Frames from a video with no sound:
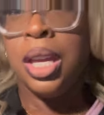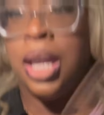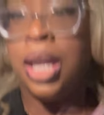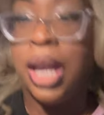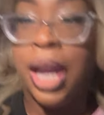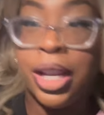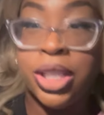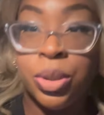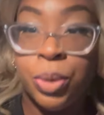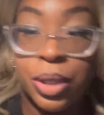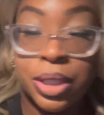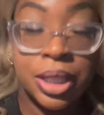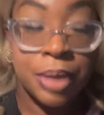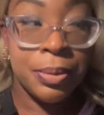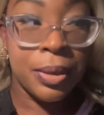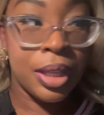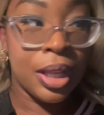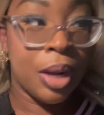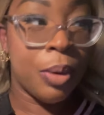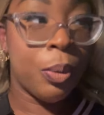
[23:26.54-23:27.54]
I actually wore the same
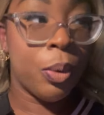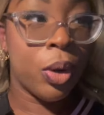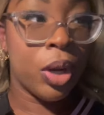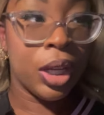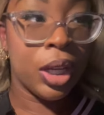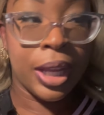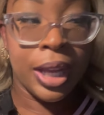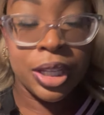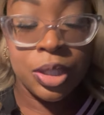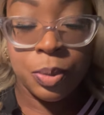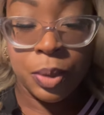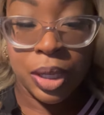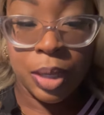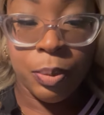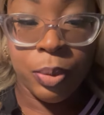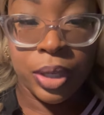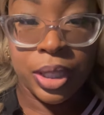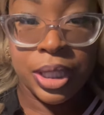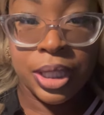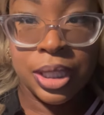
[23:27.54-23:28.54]
thing that I wore last week at
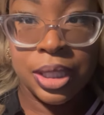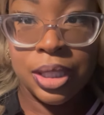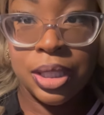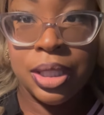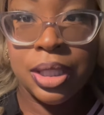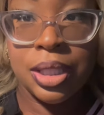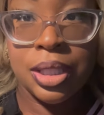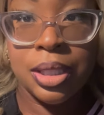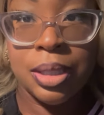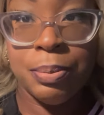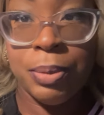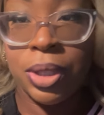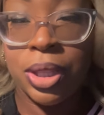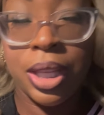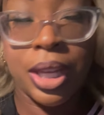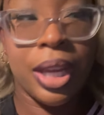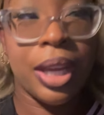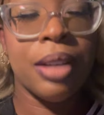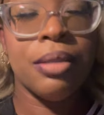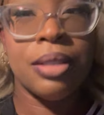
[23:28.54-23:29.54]
Brittany's
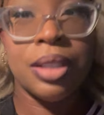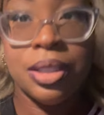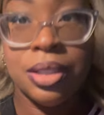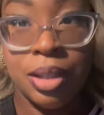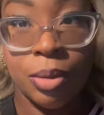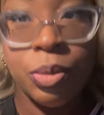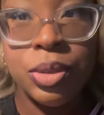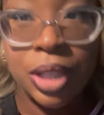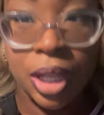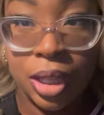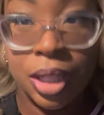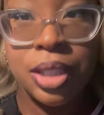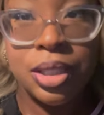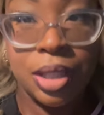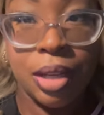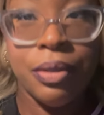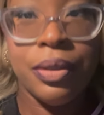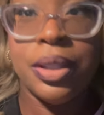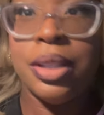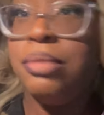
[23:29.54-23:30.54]
birthday because I'm recycling this
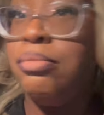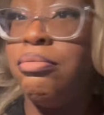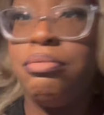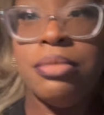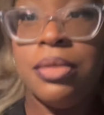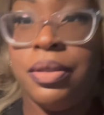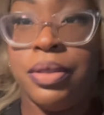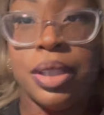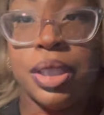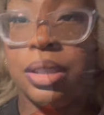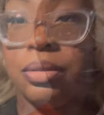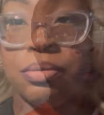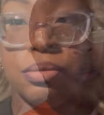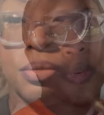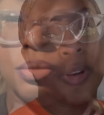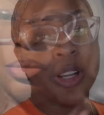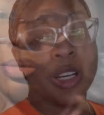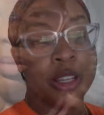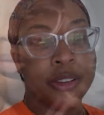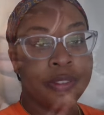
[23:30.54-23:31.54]
outfit. fuck. Good
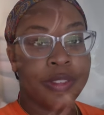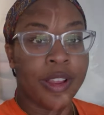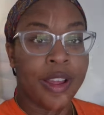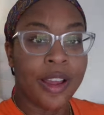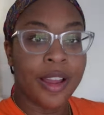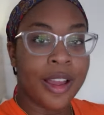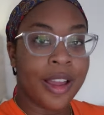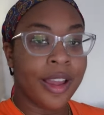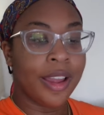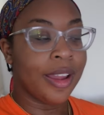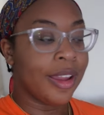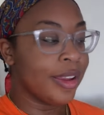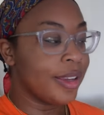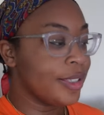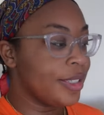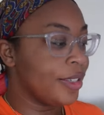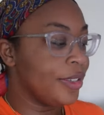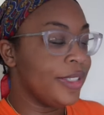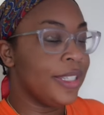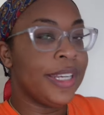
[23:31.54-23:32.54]
morning,
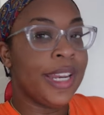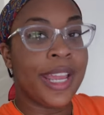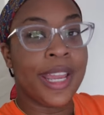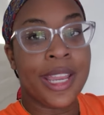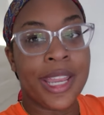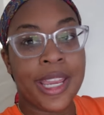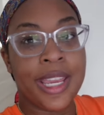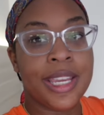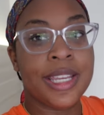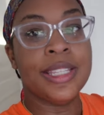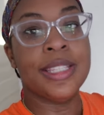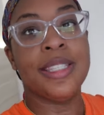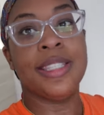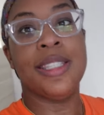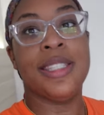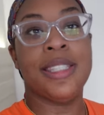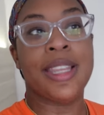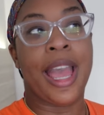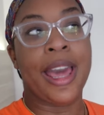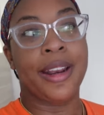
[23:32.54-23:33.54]
vlog. So today is
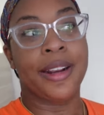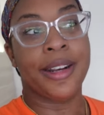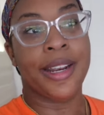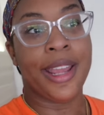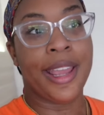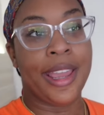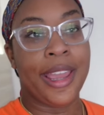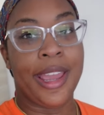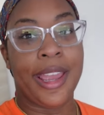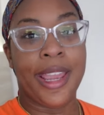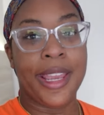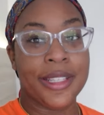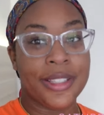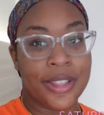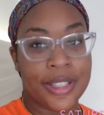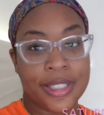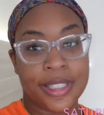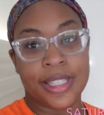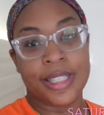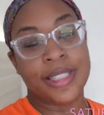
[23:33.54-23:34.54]
Saturday,
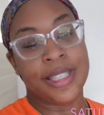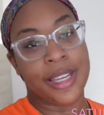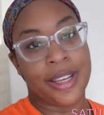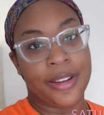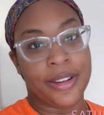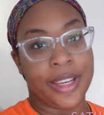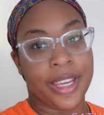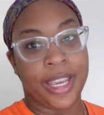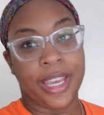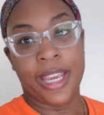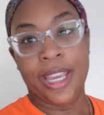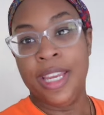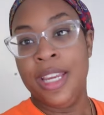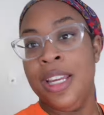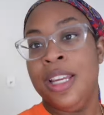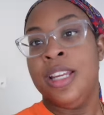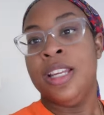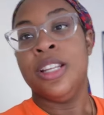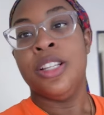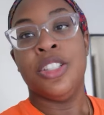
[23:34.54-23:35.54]
so it's the tailgate.
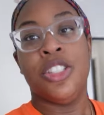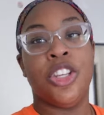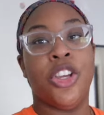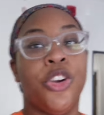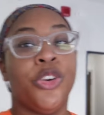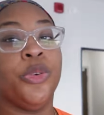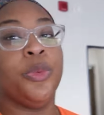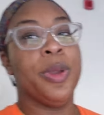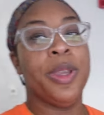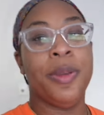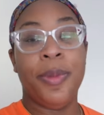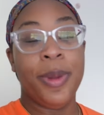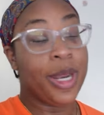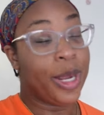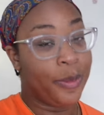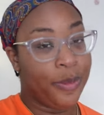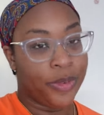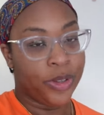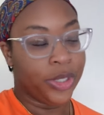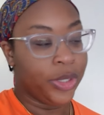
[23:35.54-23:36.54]
So we've been
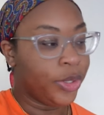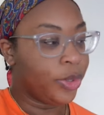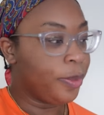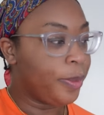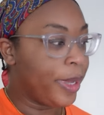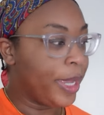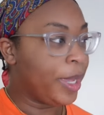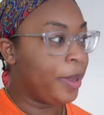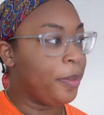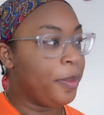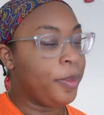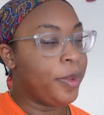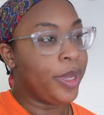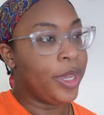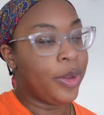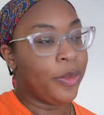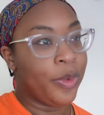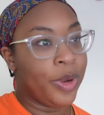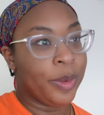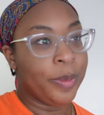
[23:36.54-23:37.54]
up for a little bit,
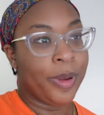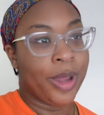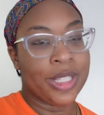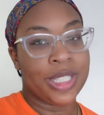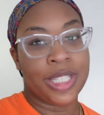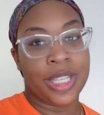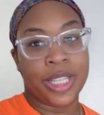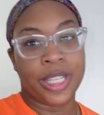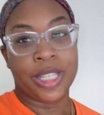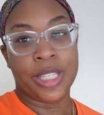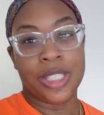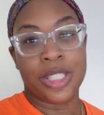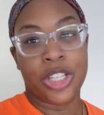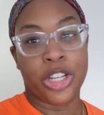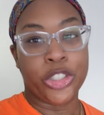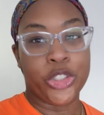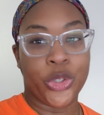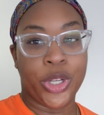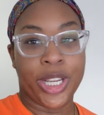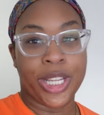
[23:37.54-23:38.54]
but we're about to
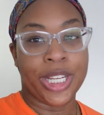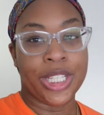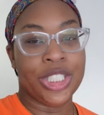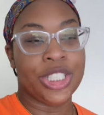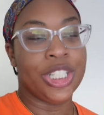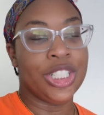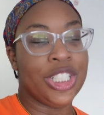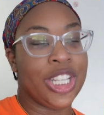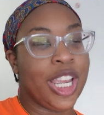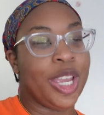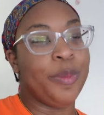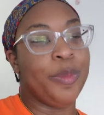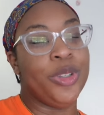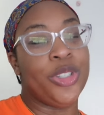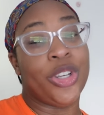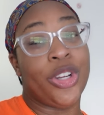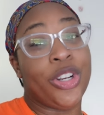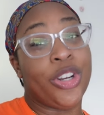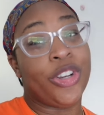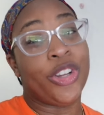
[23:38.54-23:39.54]
start drinking and chit chat.
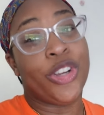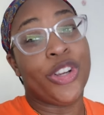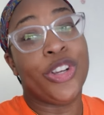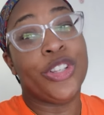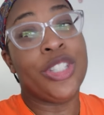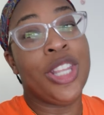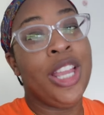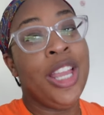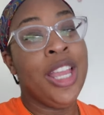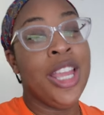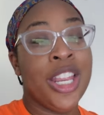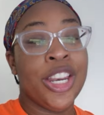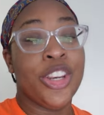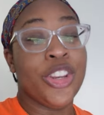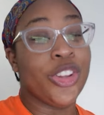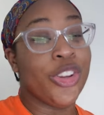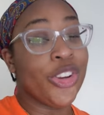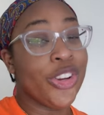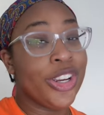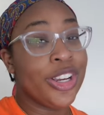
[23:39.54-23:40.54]
But y'all know the girls,
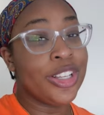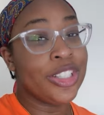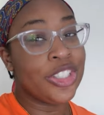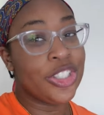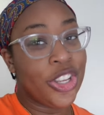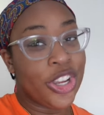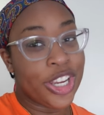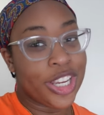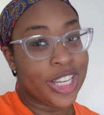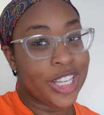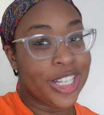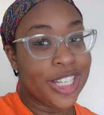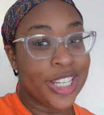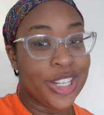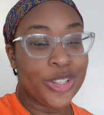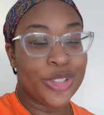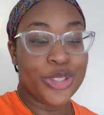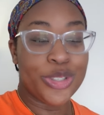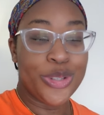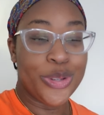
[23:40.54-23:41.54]
the girls talk a
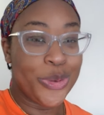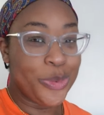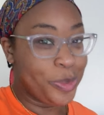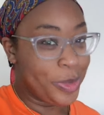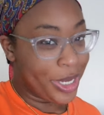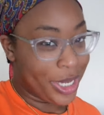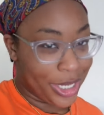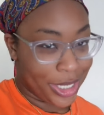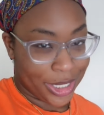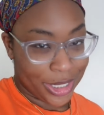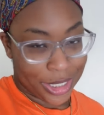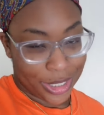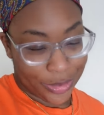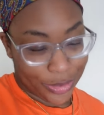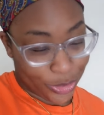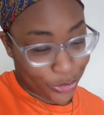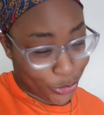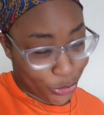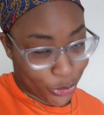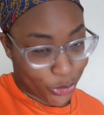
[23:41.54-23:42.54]
little too much
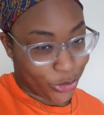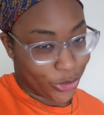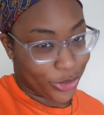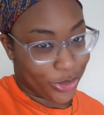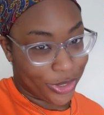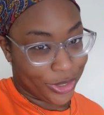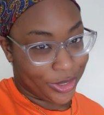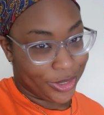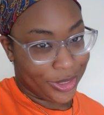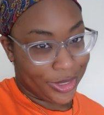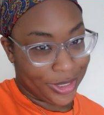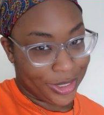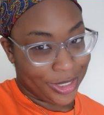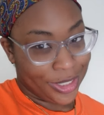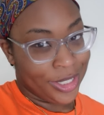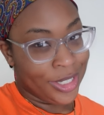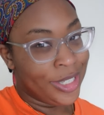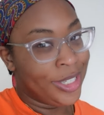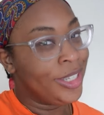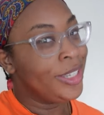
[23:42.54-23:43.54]
for the Lord.
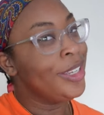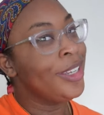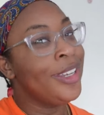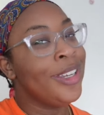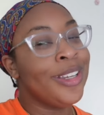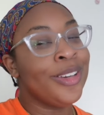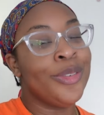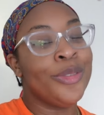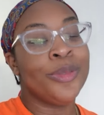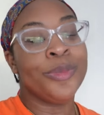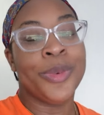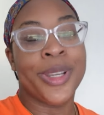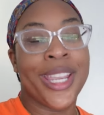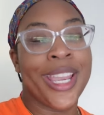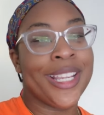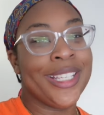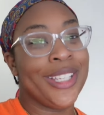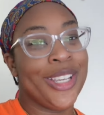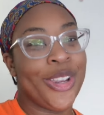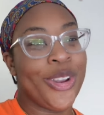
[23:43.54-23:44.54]
We
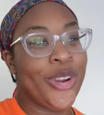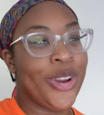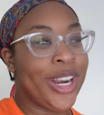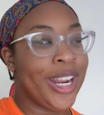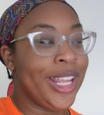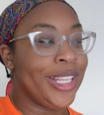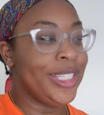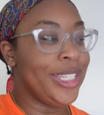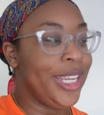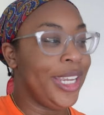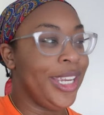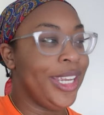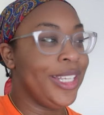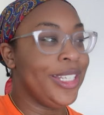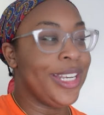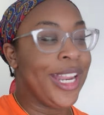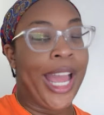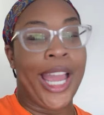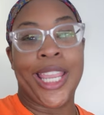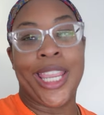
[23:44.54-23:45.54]
can't tell y'all that tea,
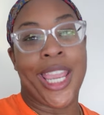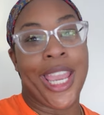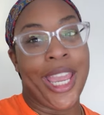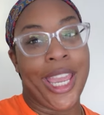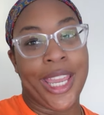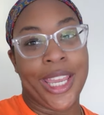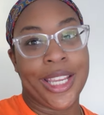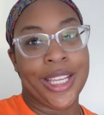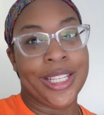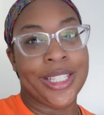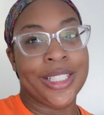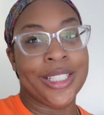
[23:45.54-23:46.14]
not yet.